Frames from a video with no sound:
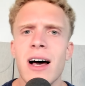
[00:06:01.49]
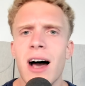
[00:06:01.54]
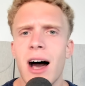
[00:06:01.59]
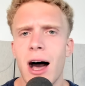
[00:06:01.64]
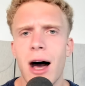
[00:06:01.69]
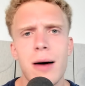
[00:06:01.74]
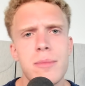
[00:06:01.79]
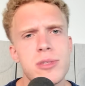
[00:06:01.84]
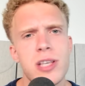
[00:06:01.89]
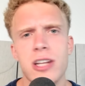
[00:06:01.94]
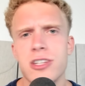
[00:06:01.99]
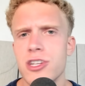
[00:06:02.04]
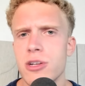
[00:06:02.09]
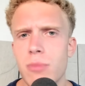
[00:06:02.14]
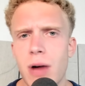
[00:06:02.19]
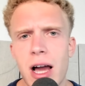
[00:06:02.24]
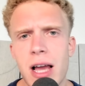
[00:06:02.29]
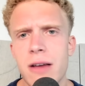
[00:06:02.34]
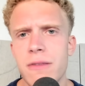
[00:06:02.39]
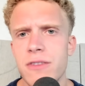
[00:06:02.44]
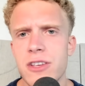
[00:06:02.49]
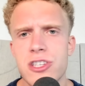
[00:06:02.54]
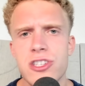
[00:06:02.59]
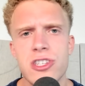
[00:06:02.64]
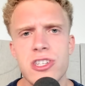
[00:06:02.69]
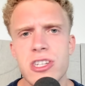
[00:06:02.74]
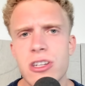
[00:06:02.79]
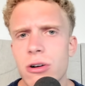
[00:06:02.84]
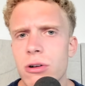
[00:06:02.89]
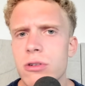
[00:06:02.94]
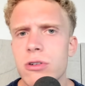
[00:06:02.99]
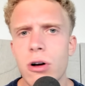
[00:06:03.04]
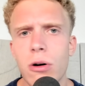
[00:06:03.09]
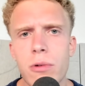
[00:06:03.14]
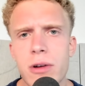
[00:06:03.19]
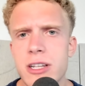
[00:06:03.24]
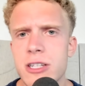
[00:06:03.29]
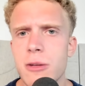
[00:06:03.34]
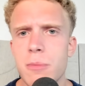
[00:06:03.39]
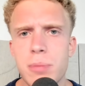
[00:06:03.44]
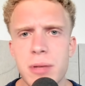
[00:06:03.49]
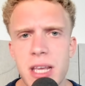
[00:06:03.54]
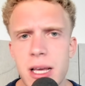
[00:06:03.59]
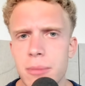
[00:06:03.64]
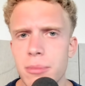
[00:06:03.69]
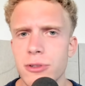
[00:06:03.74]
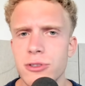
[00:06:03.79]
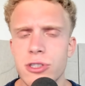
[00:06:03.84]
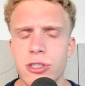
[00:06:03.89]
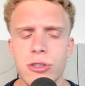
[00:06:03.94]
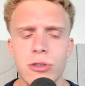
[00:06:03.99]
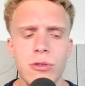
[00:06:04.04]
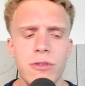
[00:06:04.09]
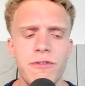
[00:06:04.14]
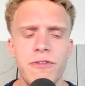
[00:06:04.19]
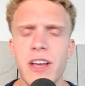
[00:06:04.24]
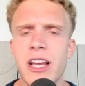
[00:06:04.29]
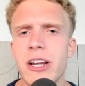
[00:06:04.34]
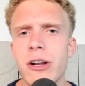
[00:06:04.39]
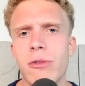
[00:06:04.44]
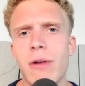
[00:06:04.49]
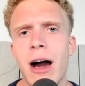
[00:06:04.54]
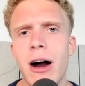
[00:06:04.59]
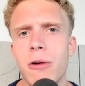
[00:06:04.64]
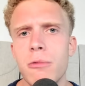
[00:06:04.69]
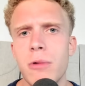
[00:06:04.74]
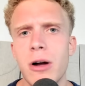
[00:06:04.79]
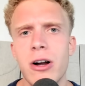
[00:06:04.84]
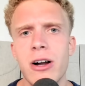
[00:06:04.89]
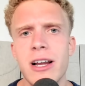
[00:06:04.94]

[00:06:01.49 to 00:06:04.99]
Khamzat Chimaev is still going to be able to figure out where